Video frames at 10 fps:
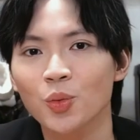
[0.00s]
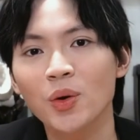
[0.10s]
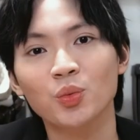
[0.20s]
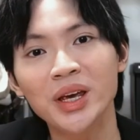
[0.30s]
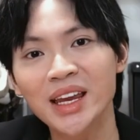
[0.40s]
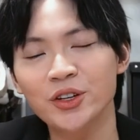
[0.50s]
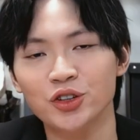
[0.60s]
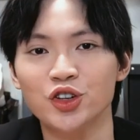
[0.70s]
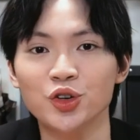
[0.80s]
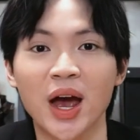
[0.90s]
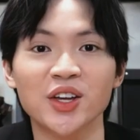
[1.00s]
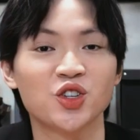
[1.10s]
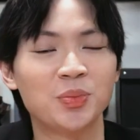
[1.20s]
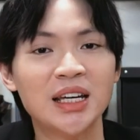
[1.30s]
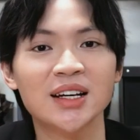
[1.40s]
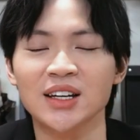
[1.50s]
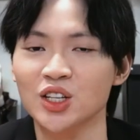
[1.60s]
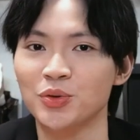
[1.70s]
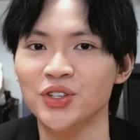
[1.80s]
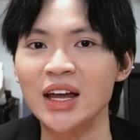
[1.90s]
what we need to do as speakers, as
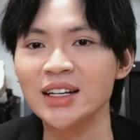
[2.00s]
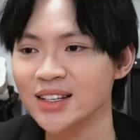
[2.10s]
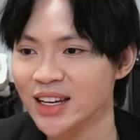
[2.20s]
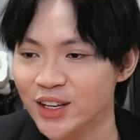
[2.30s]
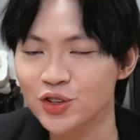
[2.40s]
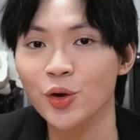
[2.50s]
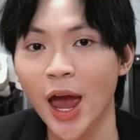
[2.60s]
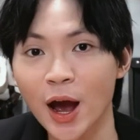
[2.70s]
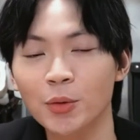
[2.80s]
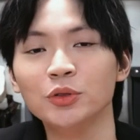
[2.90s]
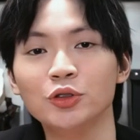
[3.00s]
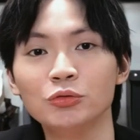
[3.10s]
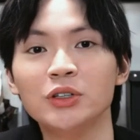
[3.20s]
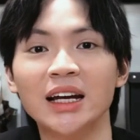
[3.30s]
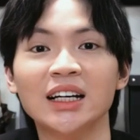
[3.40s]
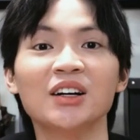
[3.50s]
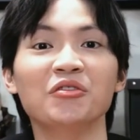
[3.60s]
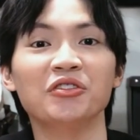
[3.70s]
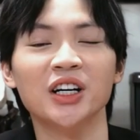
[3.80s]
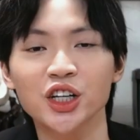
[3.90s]
presenters, is to help do that
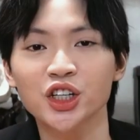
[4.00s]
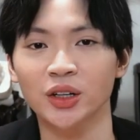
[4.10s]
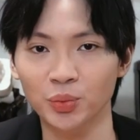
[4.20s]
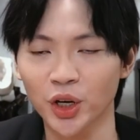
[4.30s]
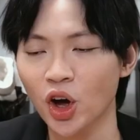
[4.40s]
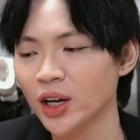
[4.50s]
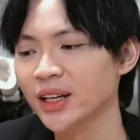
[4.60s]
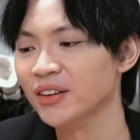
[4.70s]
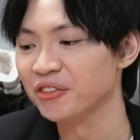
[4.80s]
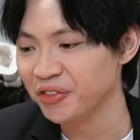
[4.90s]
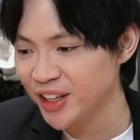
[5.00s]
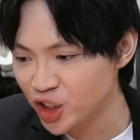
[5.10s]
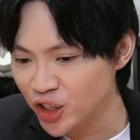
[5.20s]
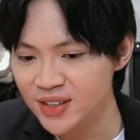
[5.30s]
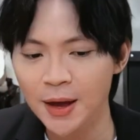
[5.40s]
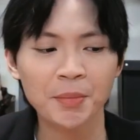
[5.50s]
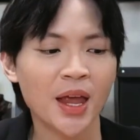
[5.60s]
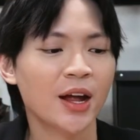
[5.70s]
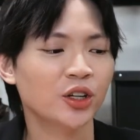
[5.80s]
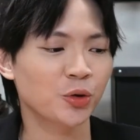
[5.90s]
conversion. We call it the features
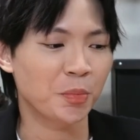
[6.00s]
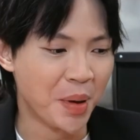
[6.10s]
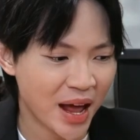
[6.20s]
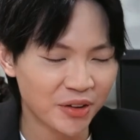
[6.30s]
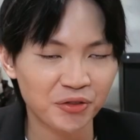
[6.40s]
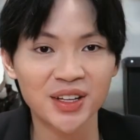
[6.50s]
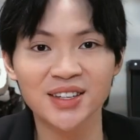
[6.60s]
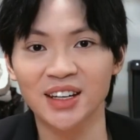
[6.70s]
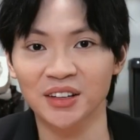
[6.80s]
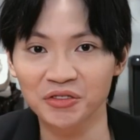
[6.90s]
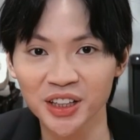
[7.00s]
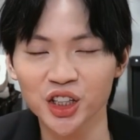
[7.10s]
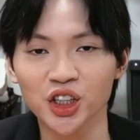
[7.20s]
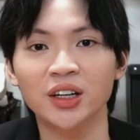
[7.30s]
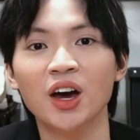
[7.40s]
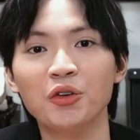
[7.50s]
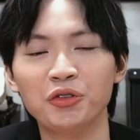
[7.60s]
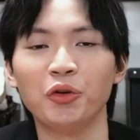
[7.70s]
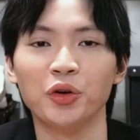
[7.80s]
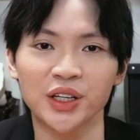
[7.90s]
to benefits conversion
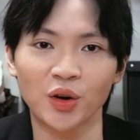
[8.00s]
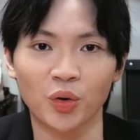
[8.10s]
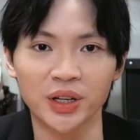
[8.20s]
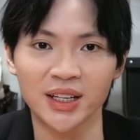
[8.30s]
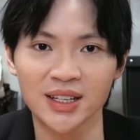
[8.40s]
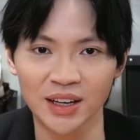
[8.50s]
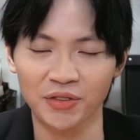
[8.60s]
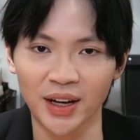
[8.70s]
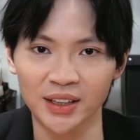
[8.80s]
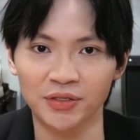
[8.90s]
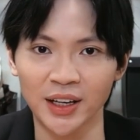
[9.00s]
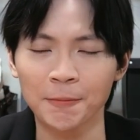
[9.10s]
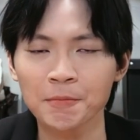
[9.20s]
for the audience effectively.